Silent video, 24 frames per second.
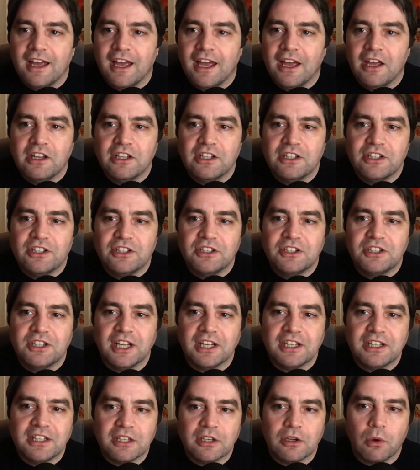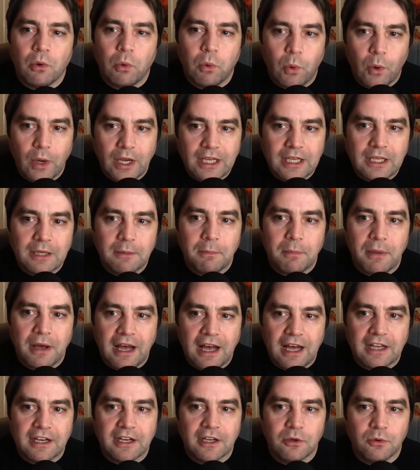it didn't quite
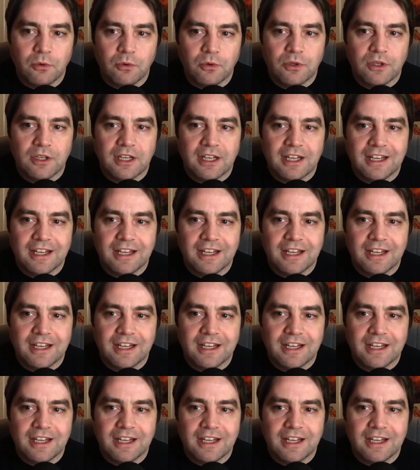pan out